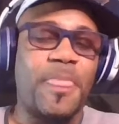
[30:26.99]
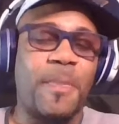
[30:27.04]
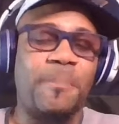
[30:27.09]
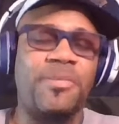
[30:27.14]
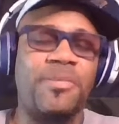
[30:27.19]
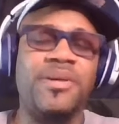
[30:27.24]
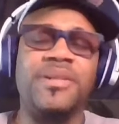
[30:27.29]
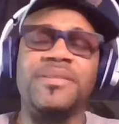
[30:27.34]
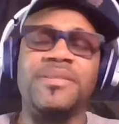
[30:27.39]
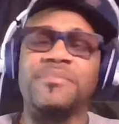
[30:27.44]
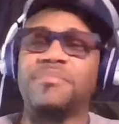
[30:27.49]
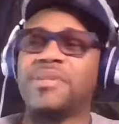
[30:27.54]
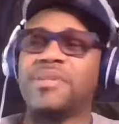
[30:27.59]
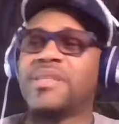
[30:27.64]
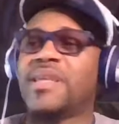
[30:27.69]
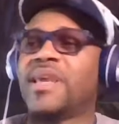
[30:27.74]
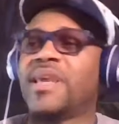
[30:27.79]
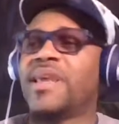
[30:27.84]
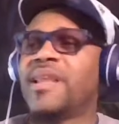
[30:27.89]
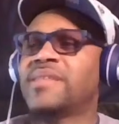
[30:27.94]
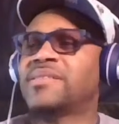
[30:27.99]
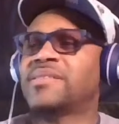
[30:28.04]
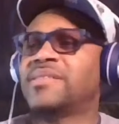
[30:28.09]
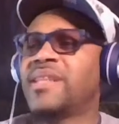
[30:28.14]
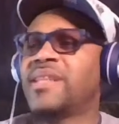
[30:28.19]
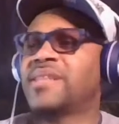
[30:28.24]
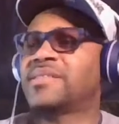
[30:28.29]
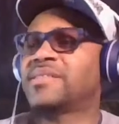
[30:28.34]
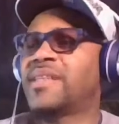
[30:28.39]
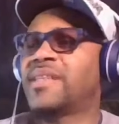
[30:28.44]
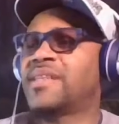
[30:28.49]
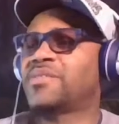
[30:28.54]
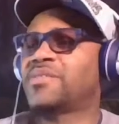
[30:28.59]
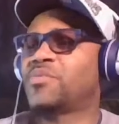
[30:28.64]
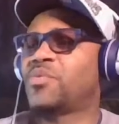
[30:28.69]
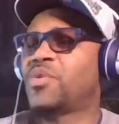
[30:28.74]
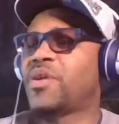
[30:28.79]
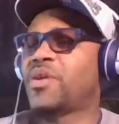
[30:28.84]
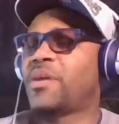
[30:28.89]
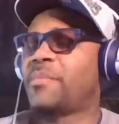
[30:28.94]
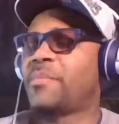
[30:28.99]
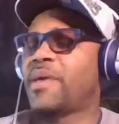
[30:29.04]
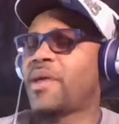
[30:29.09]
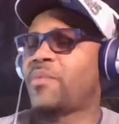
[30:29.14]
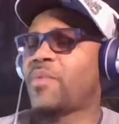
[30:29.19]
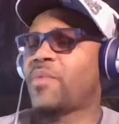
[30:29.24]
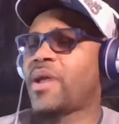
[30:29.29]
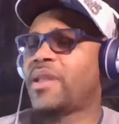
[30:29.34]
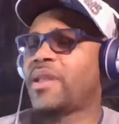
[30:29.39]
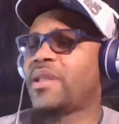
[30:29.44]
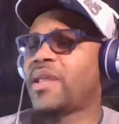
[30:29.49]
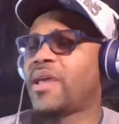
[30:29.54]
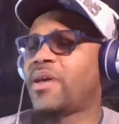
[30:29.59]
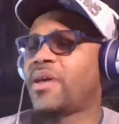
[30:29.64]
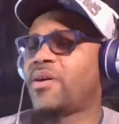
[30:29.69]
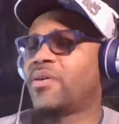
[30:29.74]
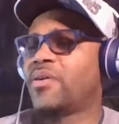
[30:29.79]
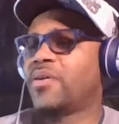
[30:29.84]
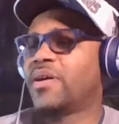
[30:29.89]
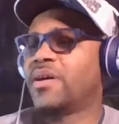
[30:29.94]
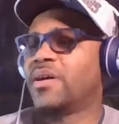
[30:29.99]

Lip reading: but yeah, that's where I'm at right now.